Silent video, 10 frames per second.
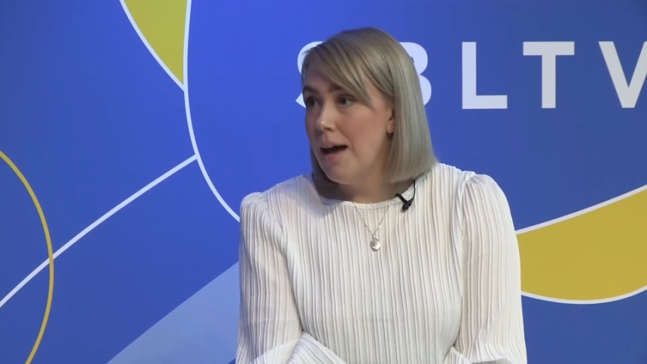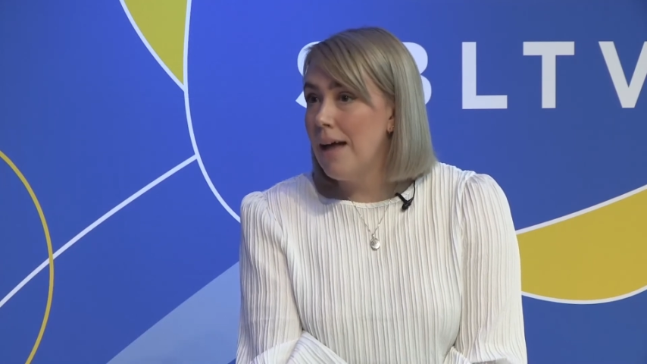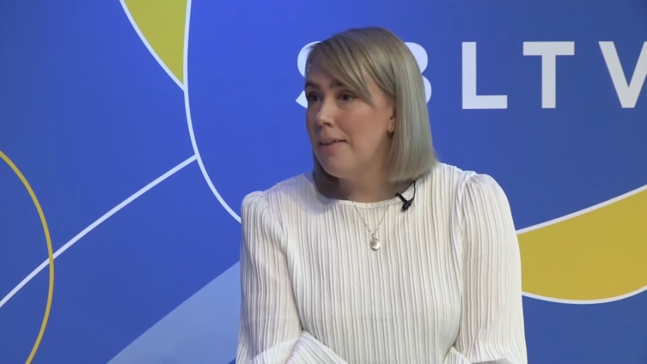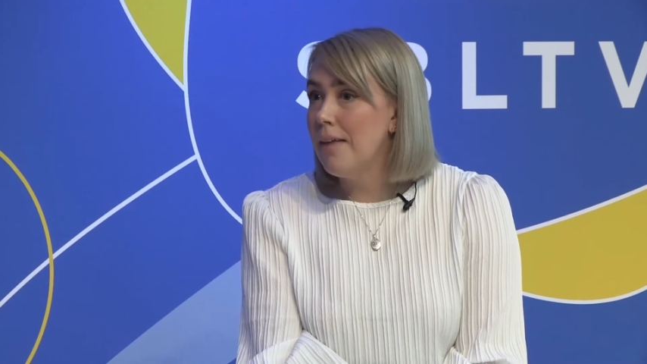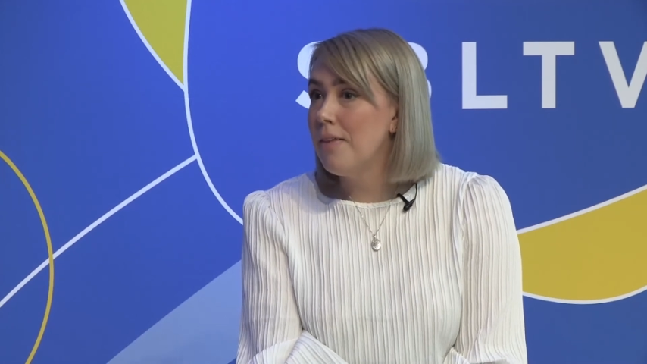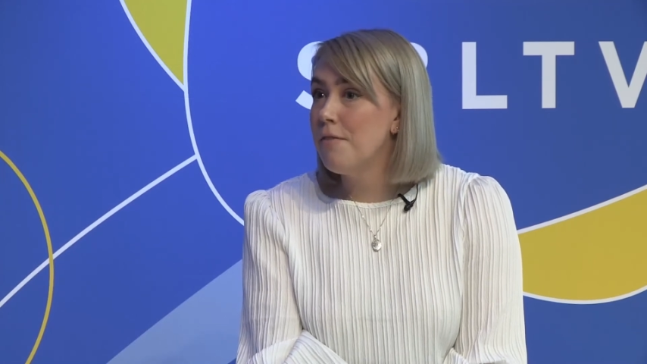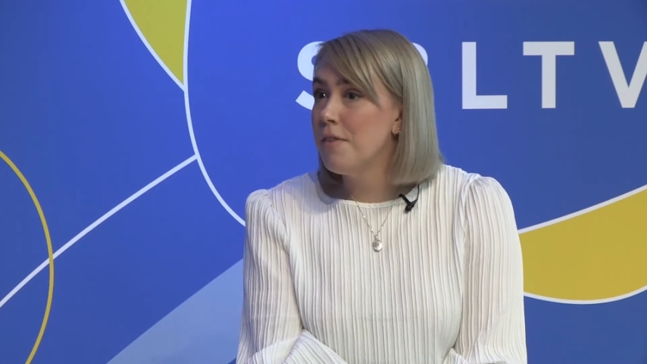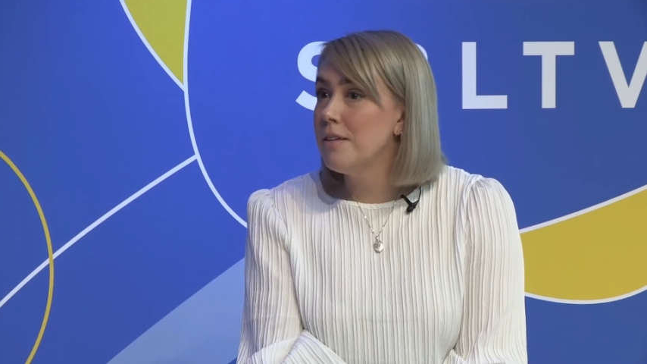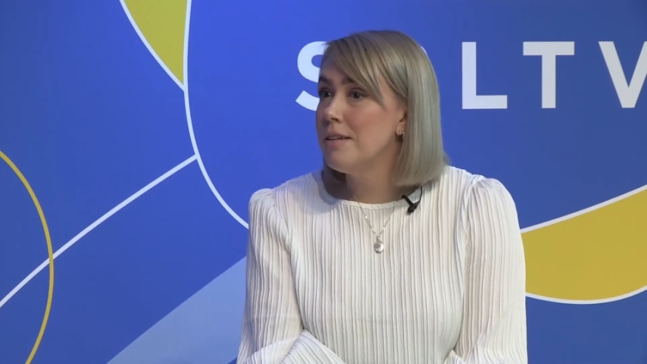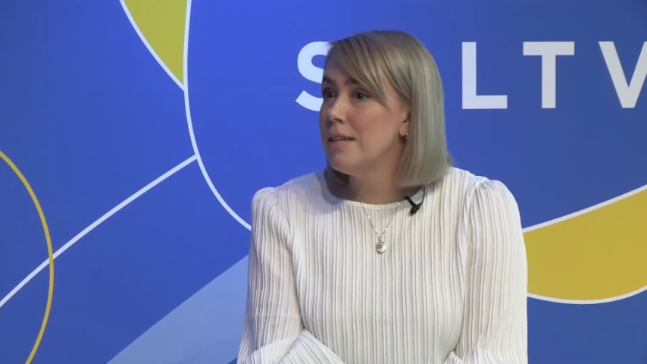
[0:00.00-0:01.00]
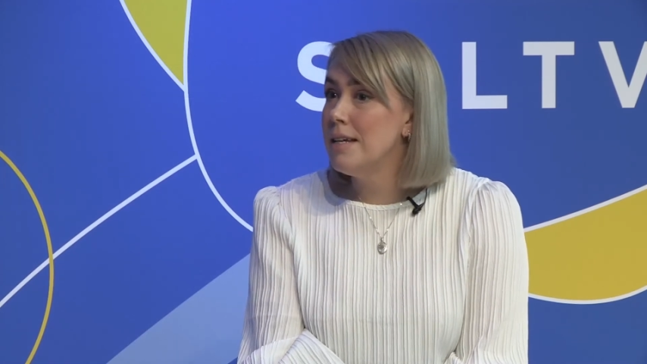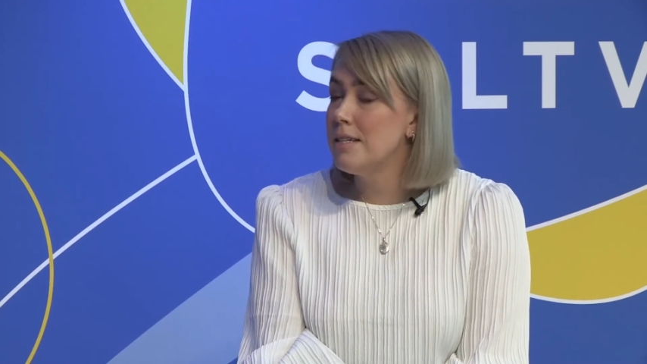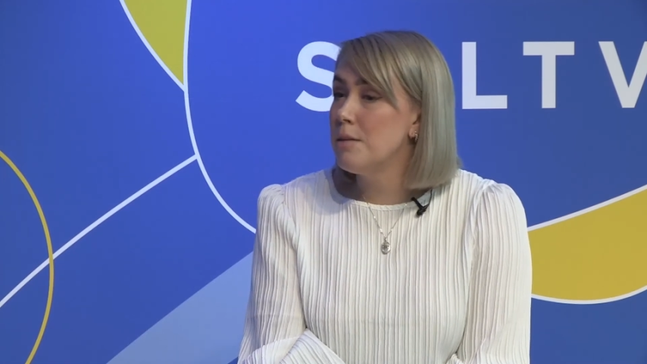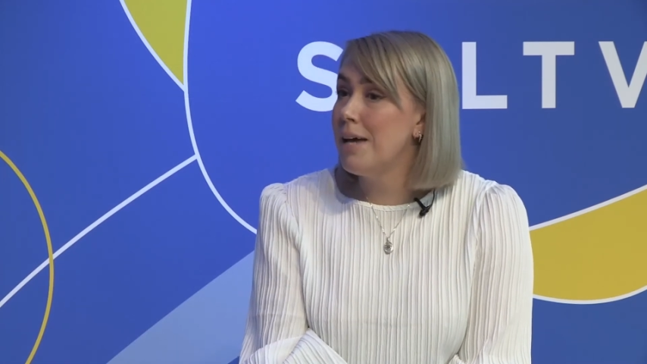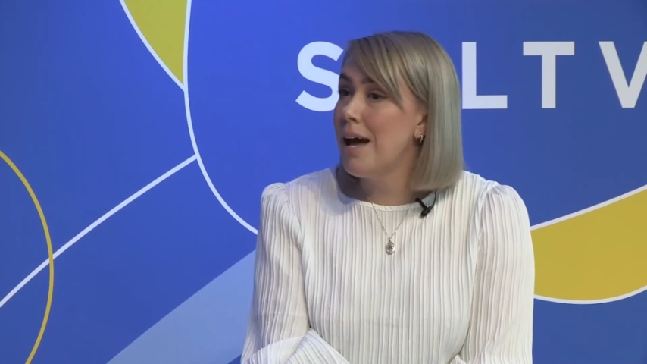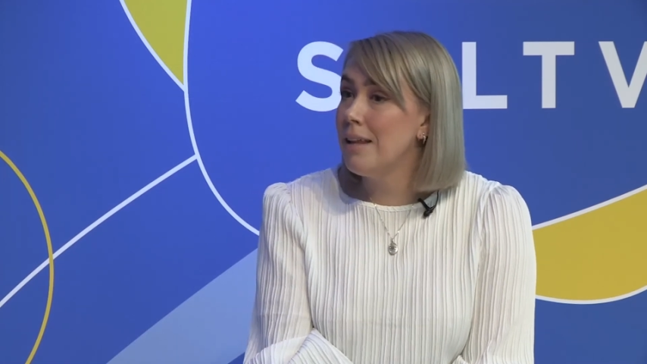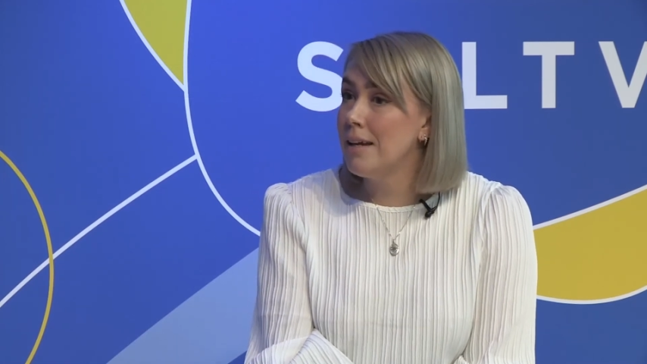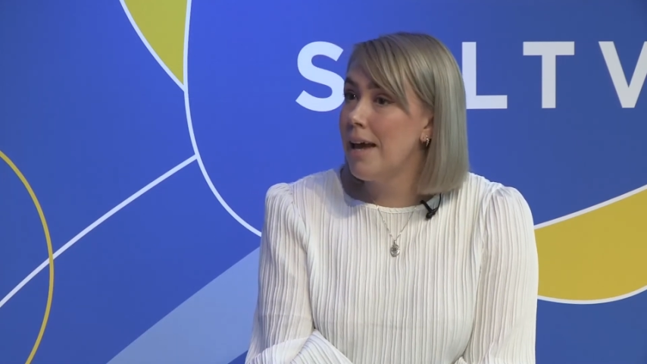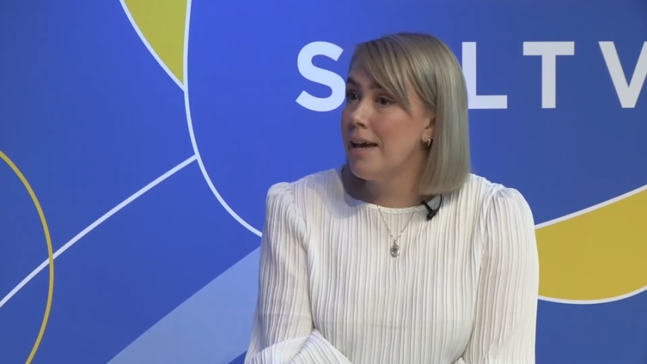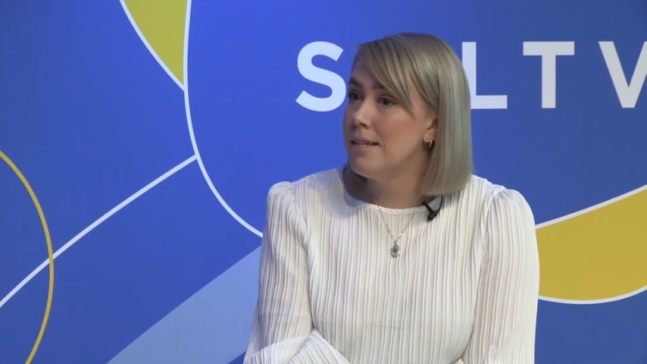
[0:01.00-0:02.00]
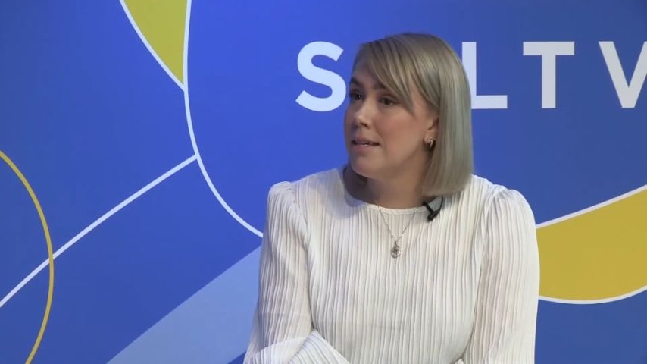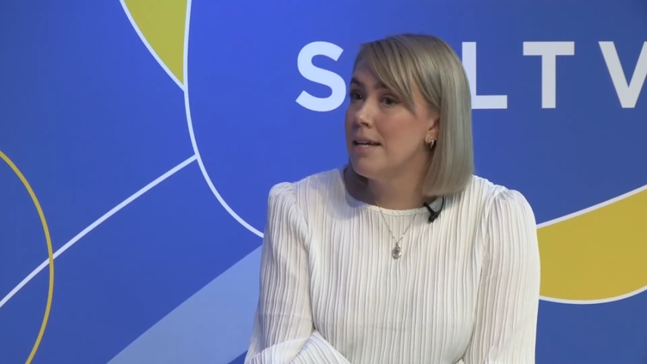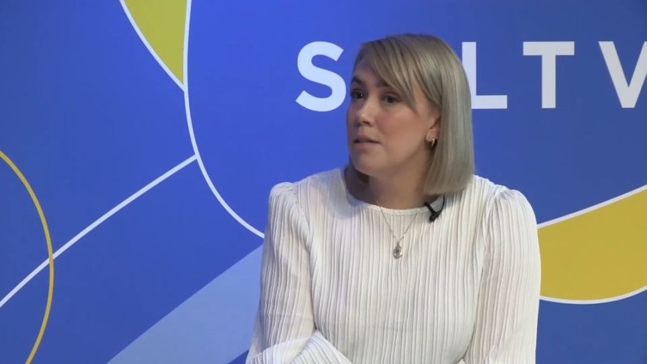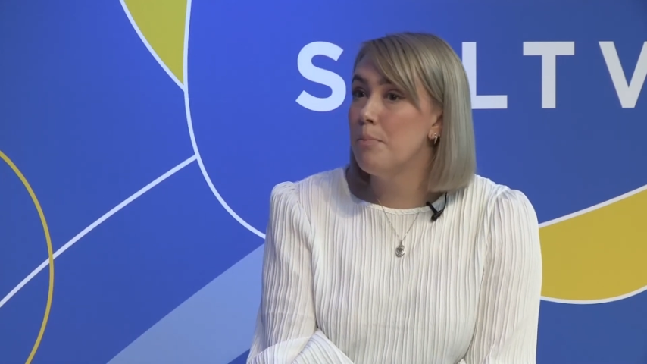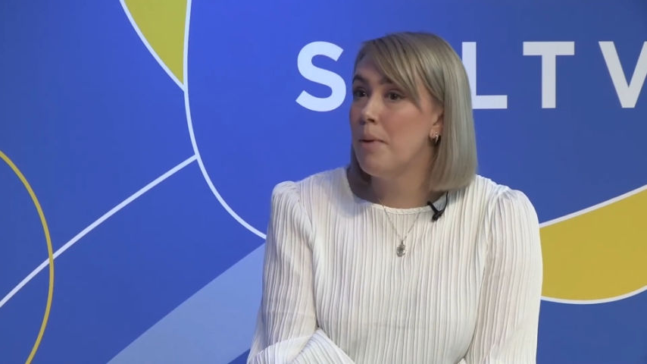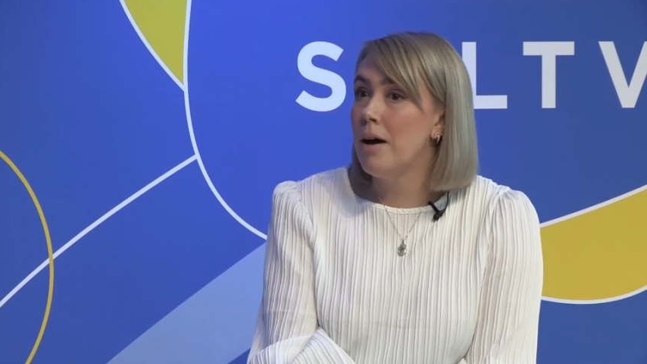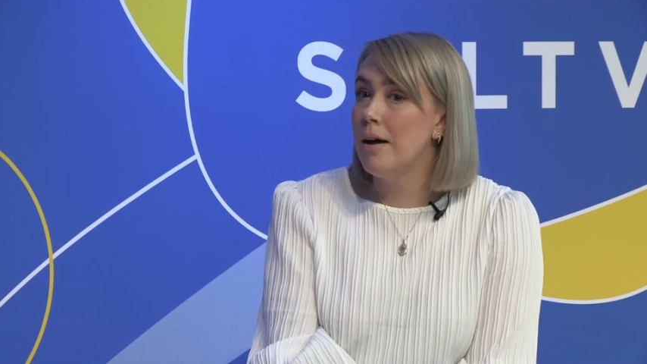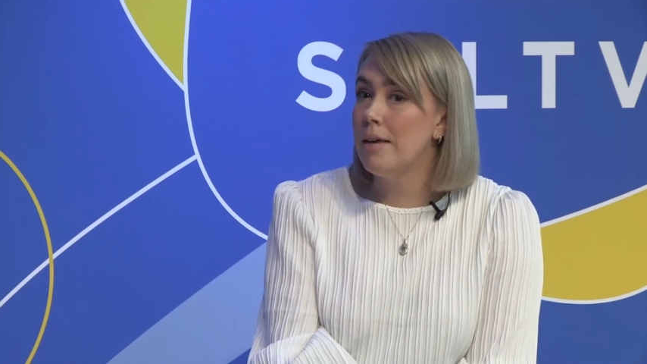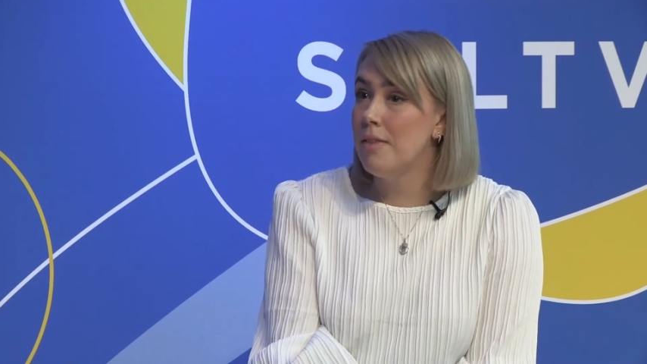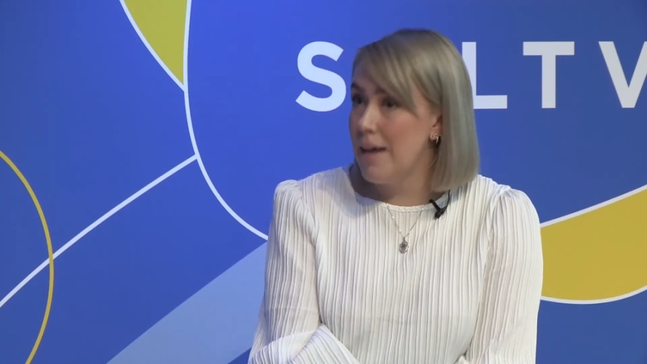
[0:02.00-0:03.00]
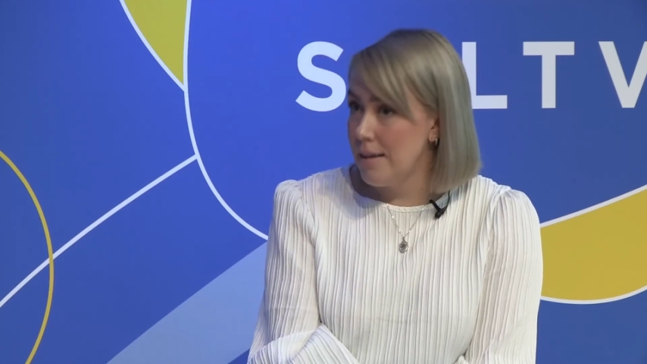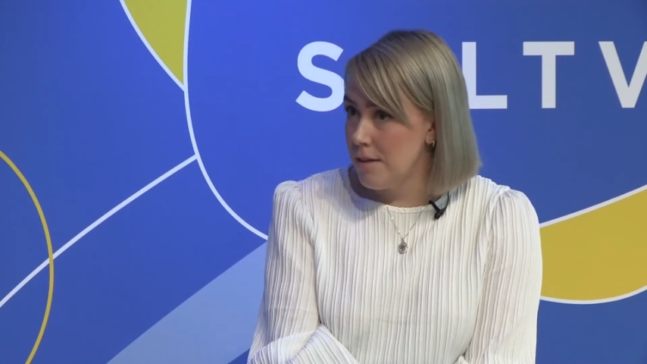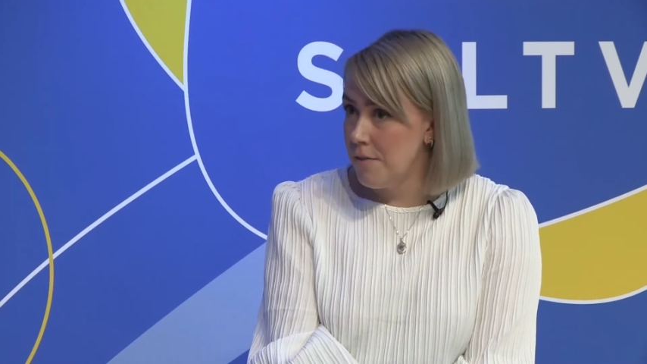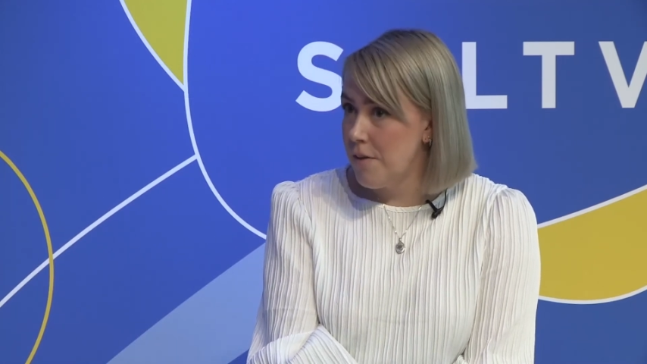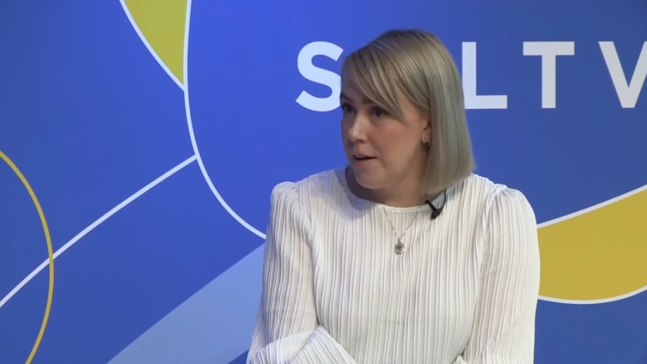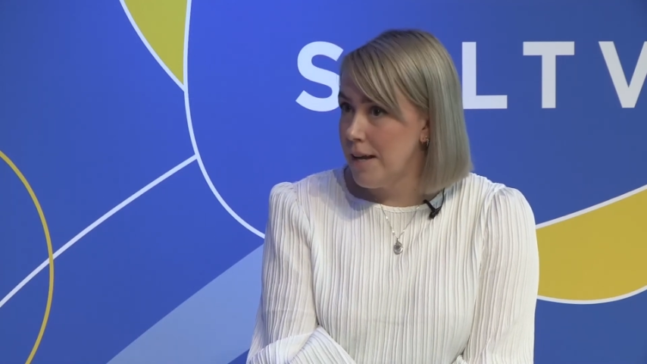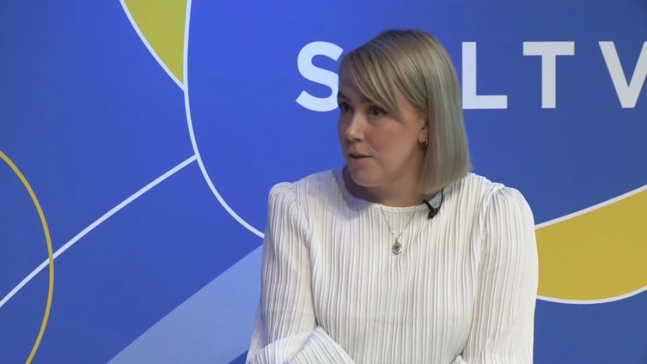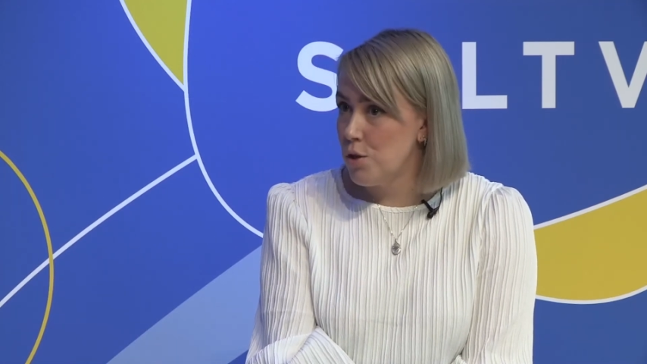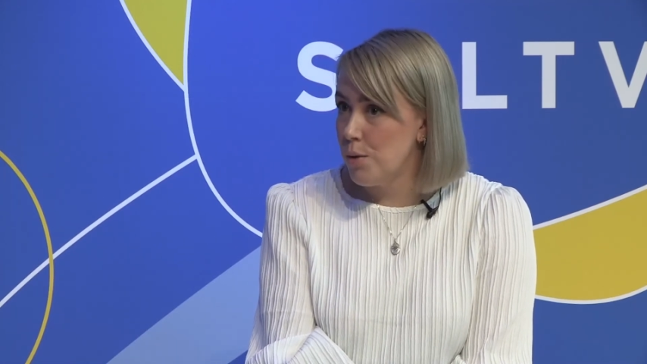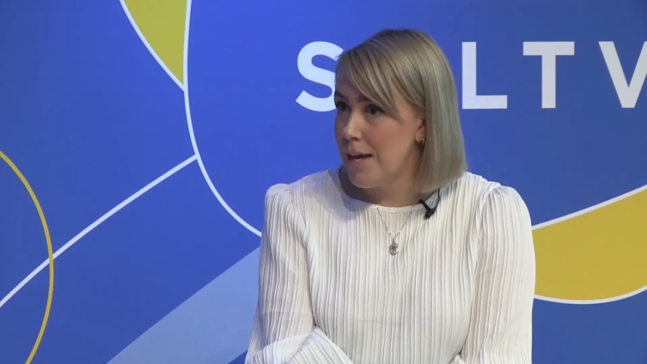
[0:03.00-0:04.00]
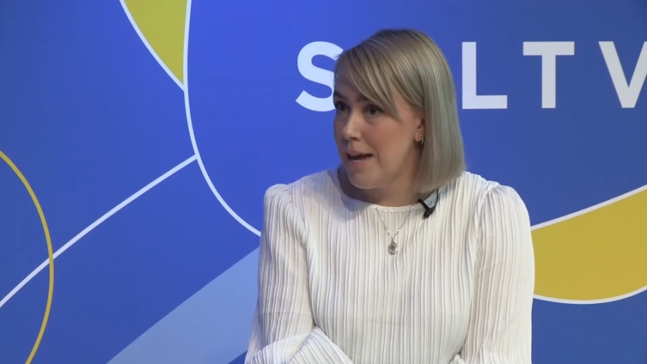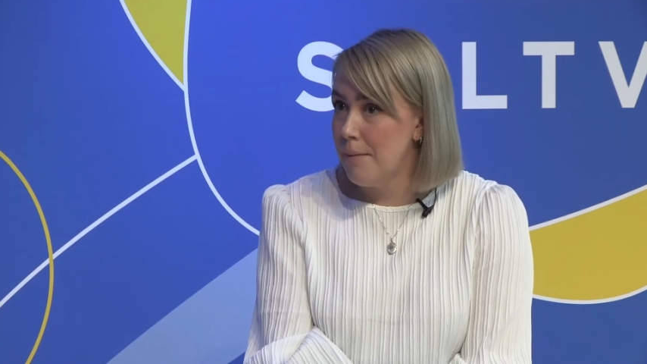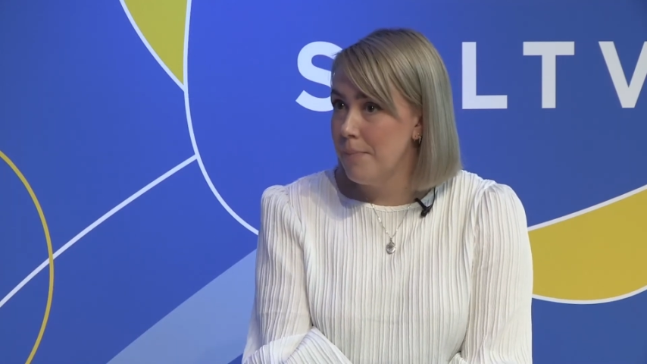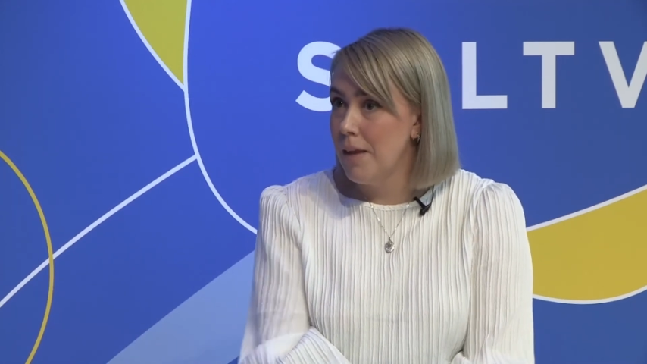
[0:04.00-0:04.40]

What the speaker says: and then the funding needs to be allocated by the end of the financial year.